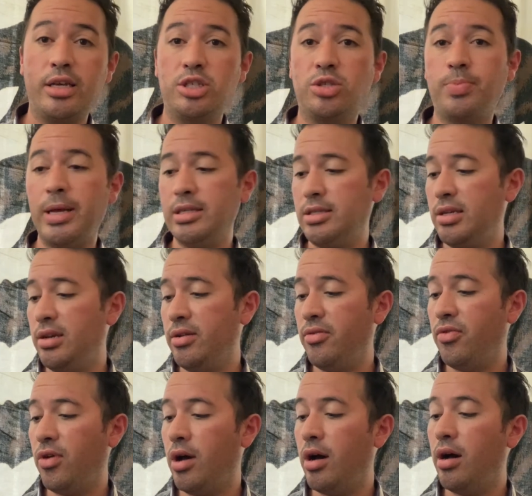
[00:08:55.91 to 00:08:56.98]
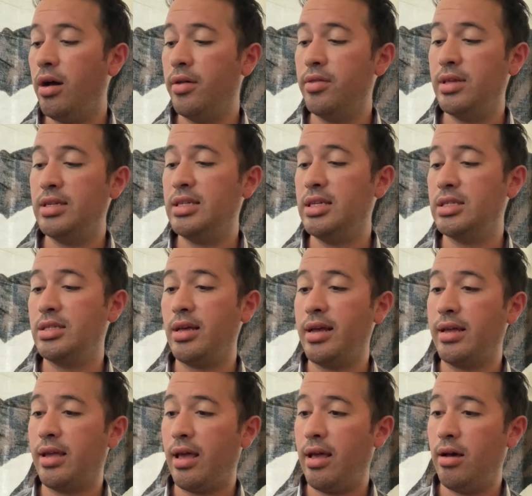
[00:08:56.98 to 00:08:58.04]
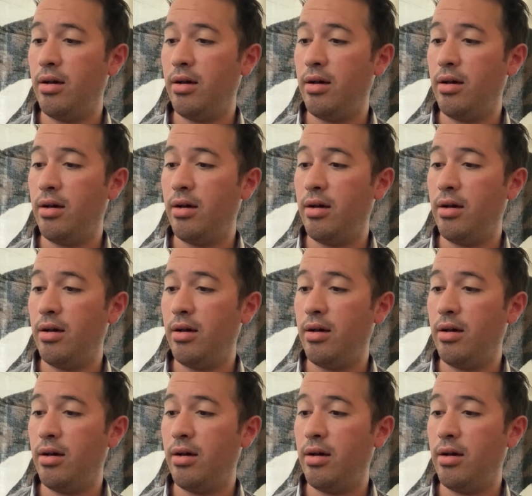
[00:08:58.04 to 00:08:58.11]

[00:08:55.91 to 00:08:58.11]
expensive. This is 60